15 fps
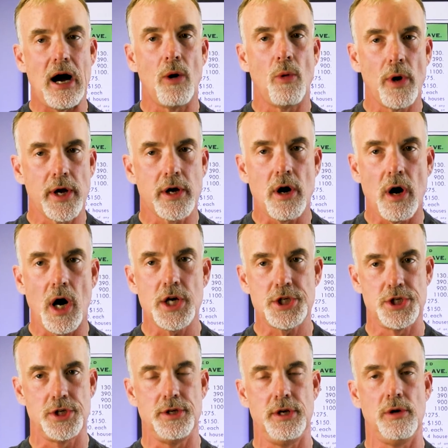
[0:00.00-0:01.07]
I want to
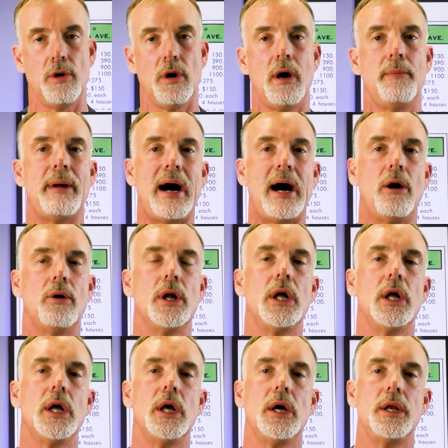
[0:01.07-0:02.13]
caution you about
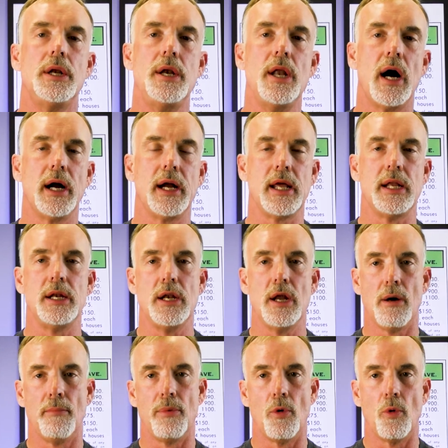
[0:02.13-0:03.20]
nugget number